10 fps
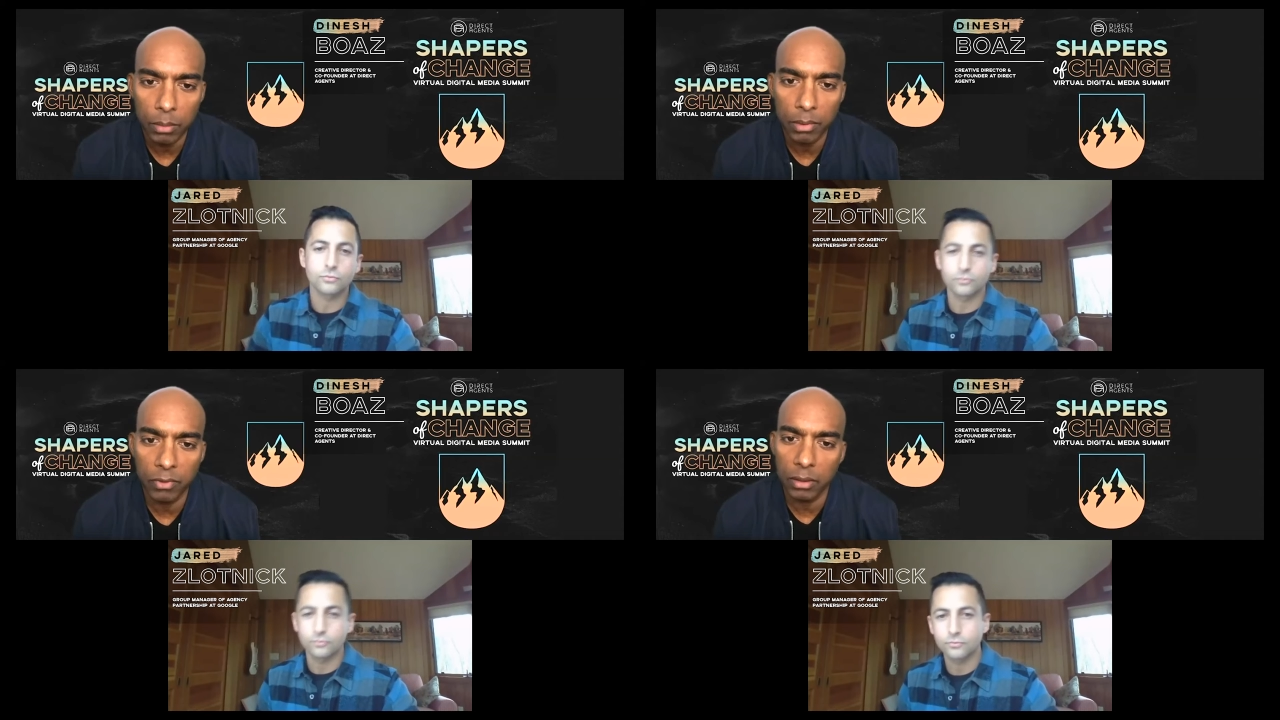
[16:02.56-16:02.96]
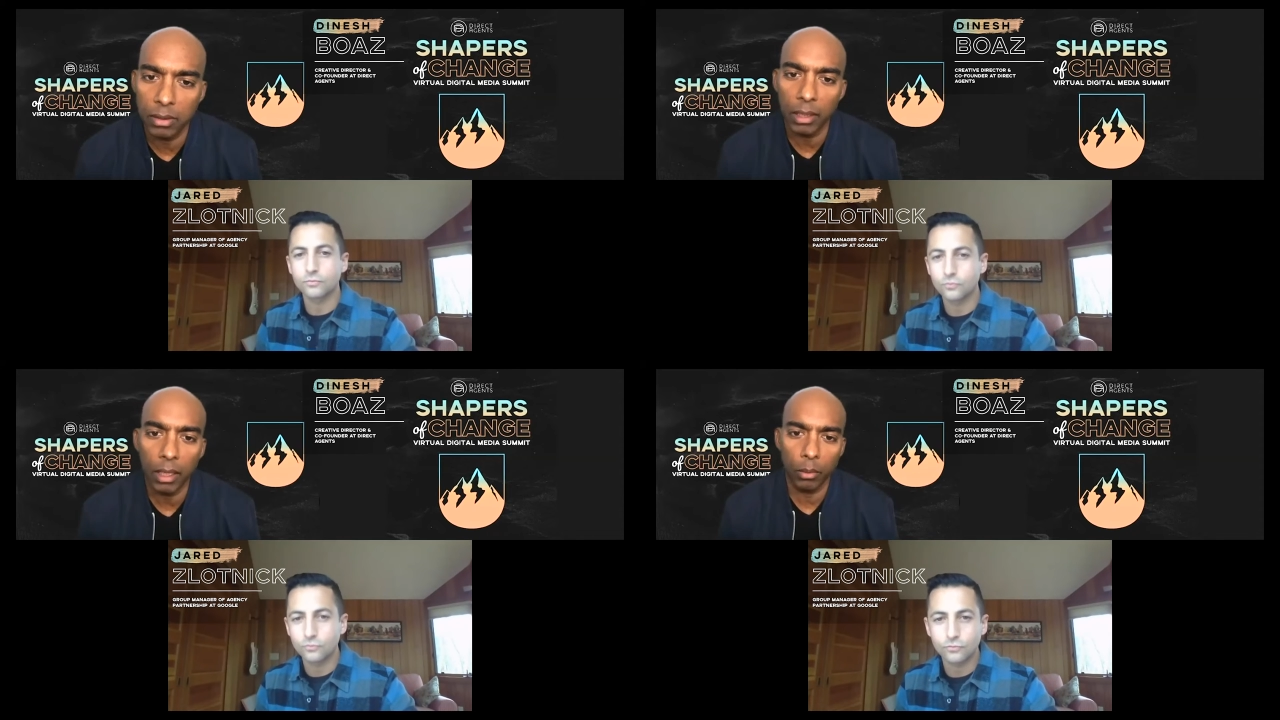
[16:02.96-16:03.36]
Speaker 1: of just
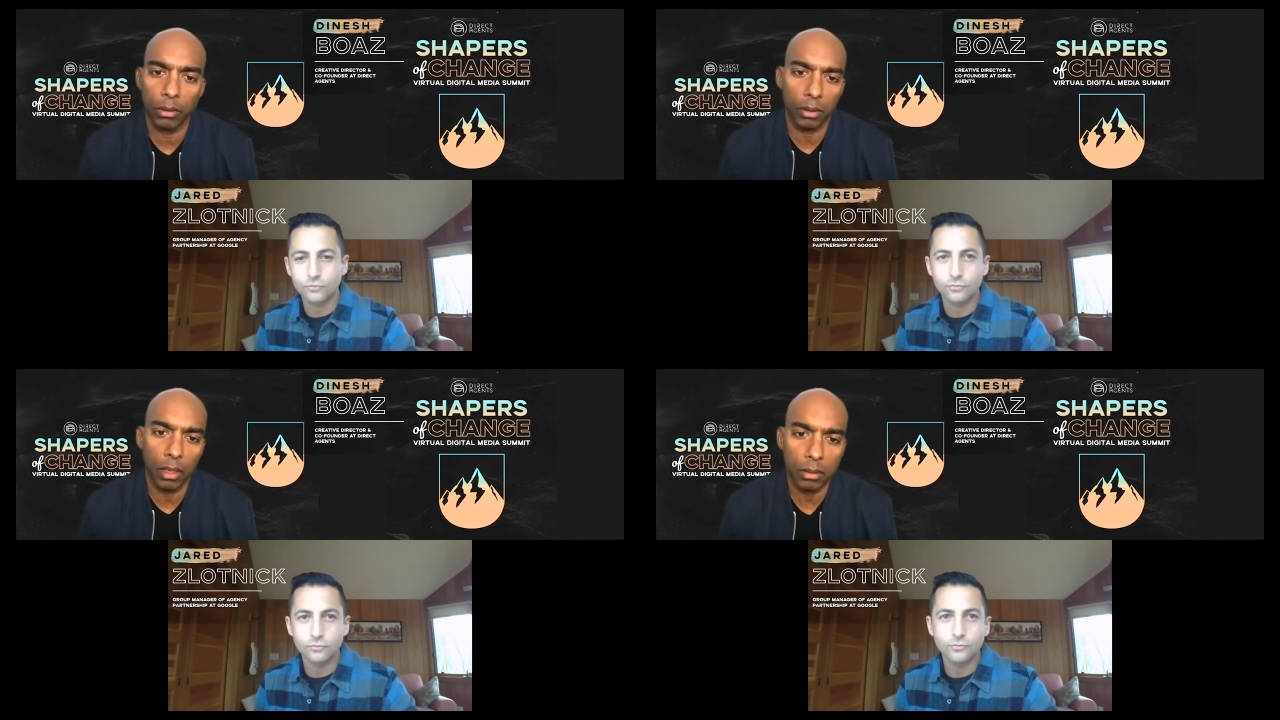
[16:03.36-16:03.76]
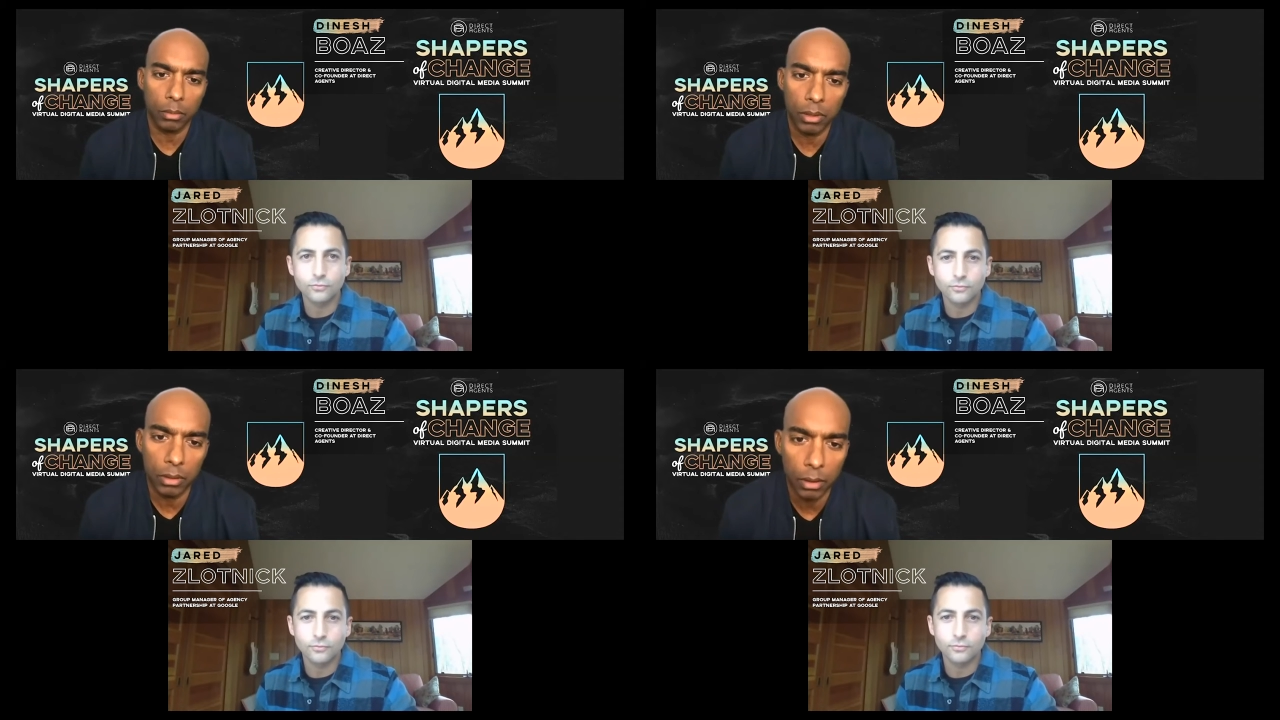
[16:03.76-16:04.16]
dealing with your
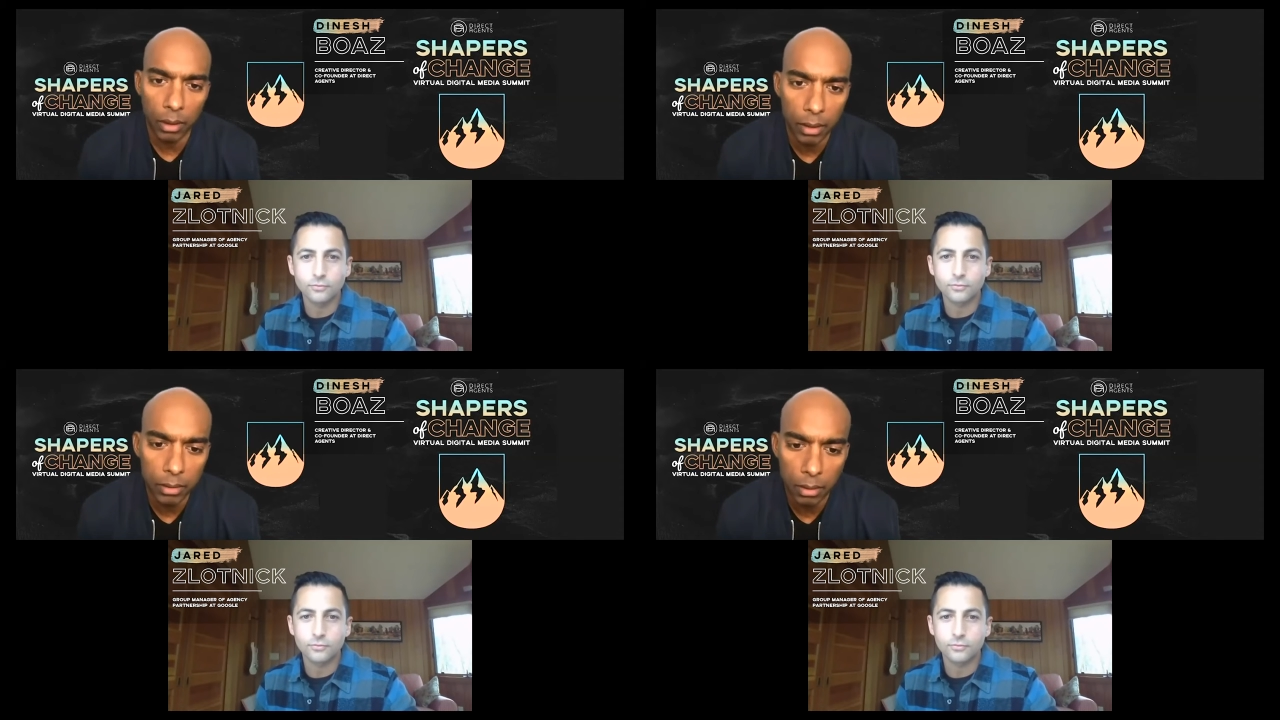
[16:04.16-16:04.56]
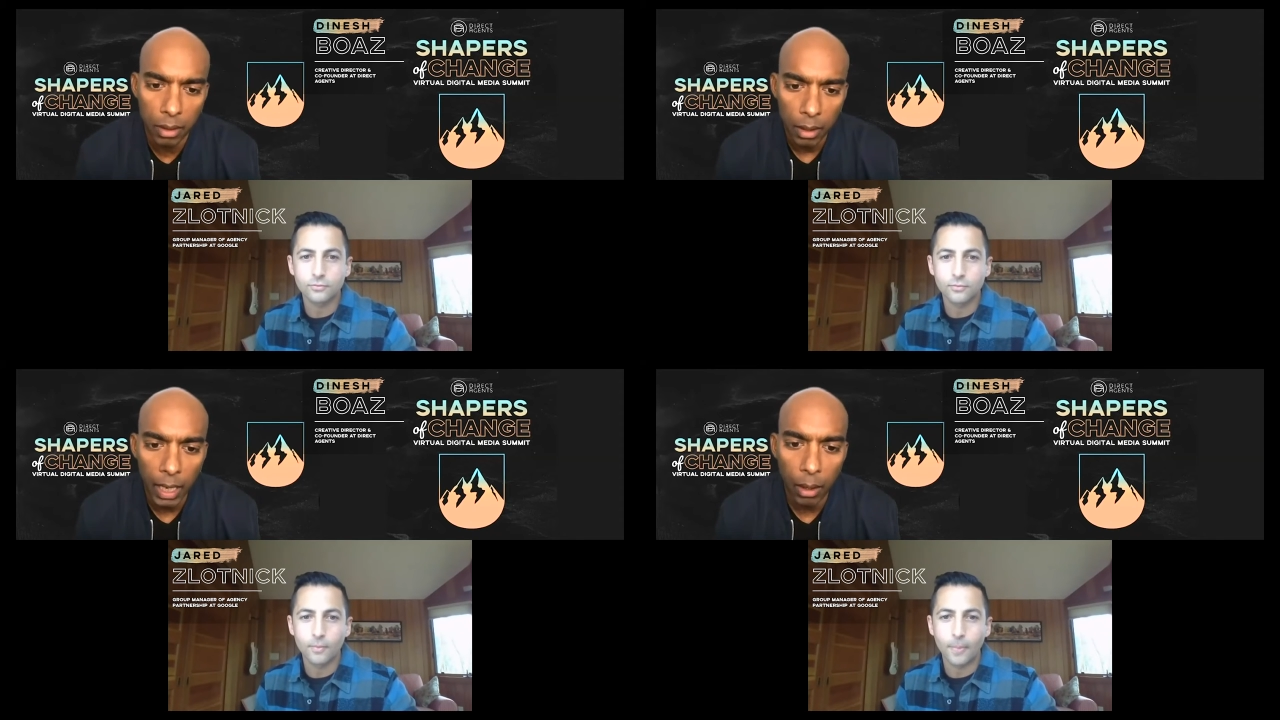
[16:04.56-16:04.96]
customers and your clients and
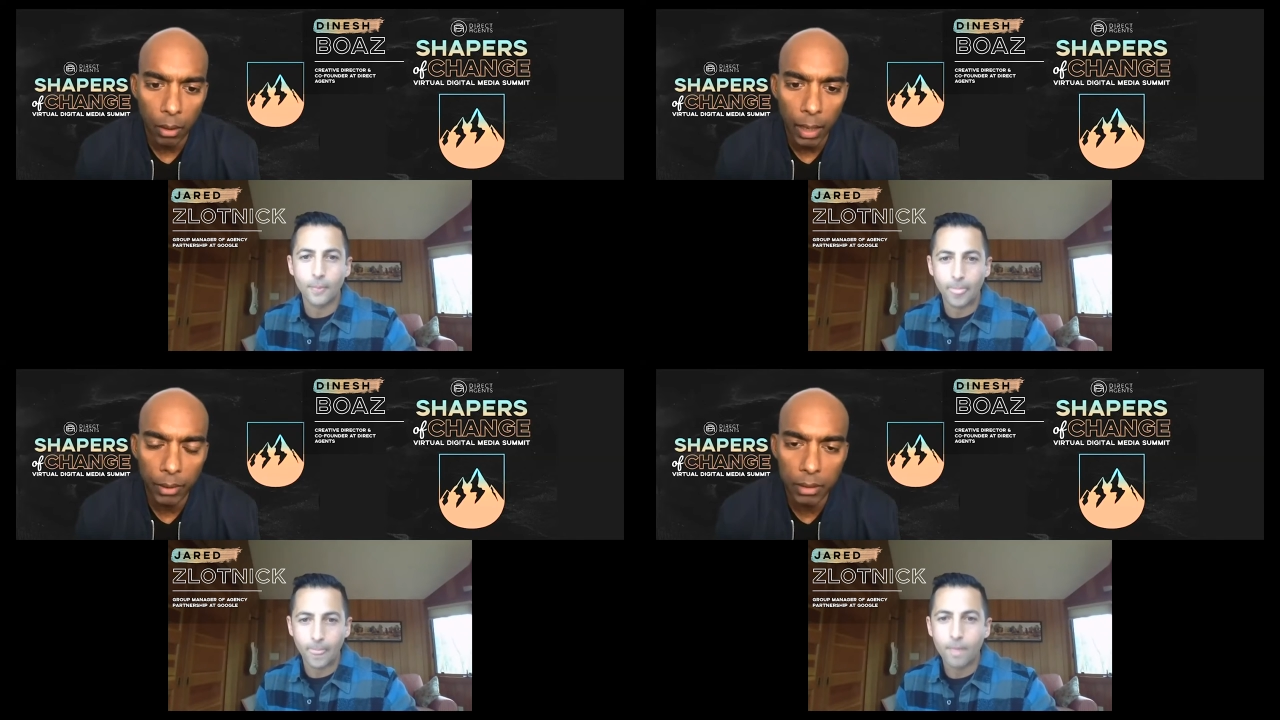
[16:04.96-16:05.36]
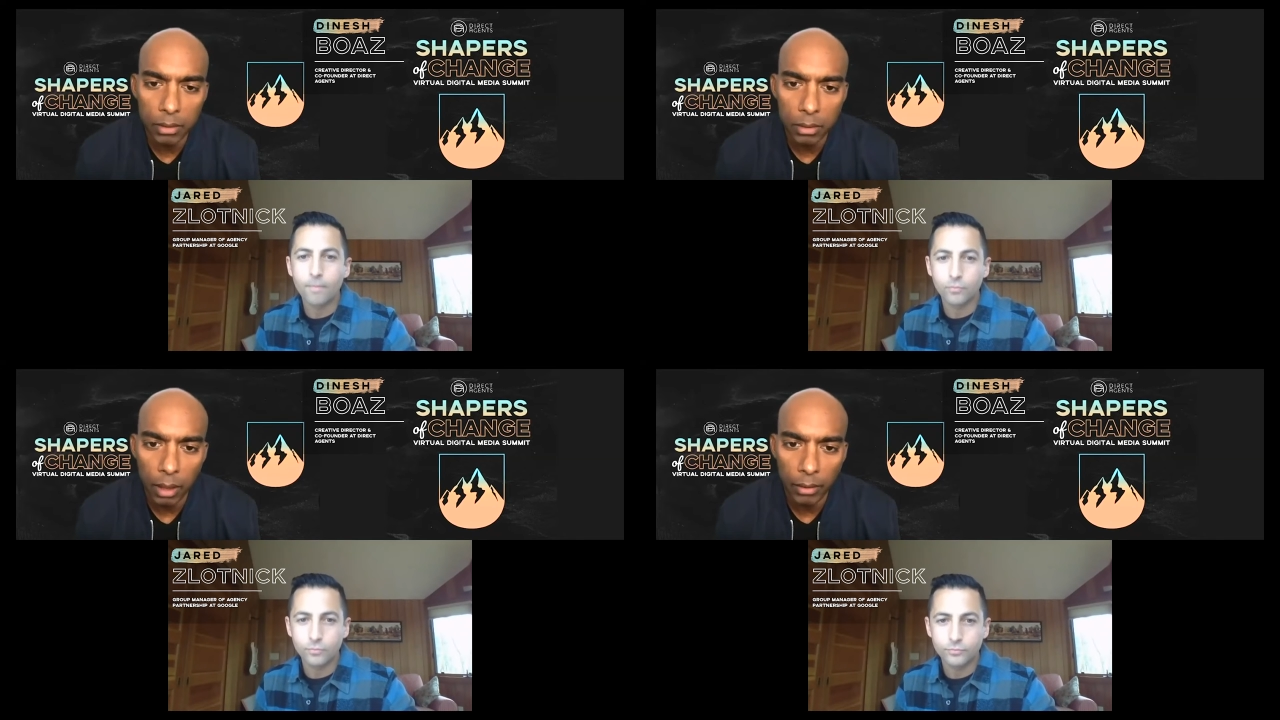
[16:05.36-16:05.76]
how how
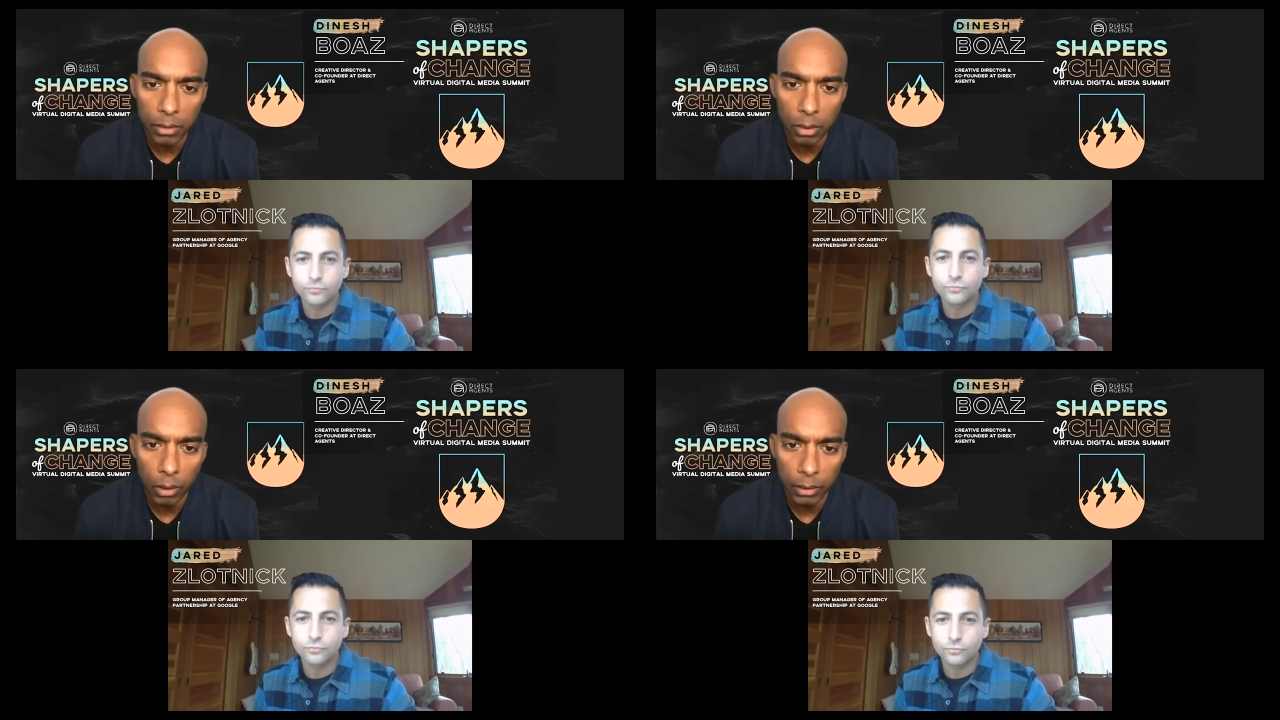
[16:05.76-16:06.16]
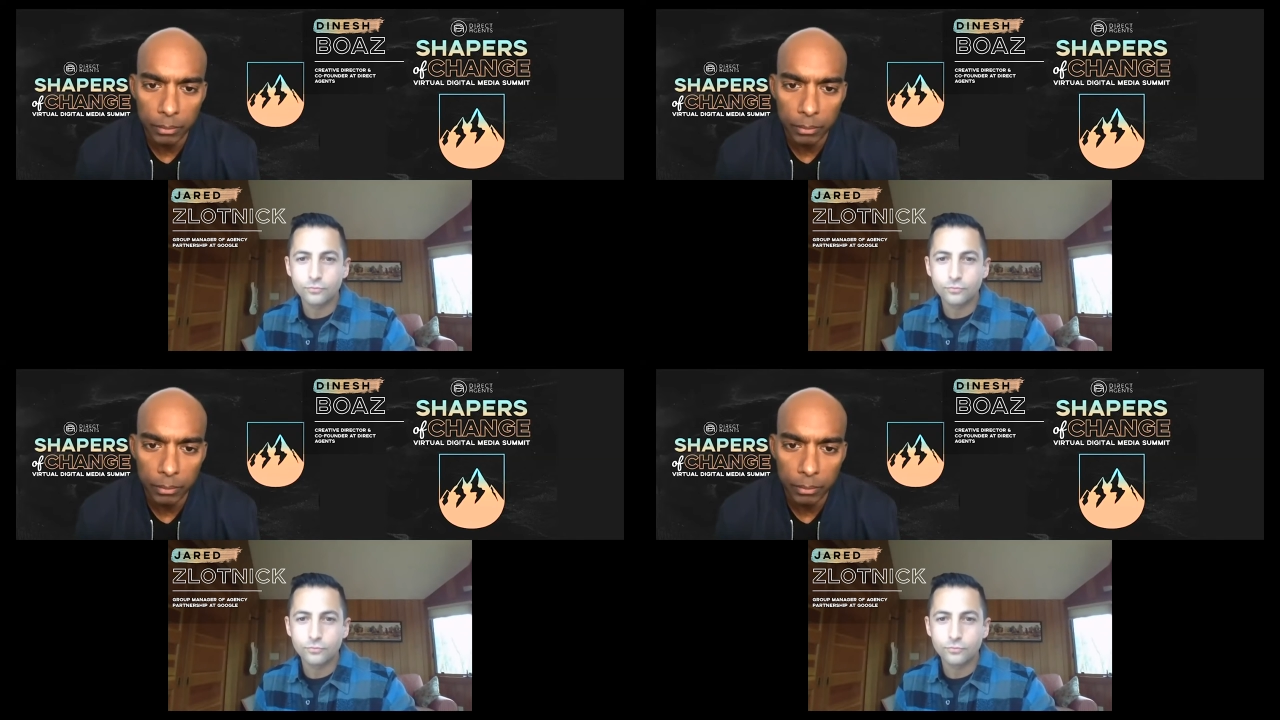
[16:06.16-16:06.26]
that's how that's going?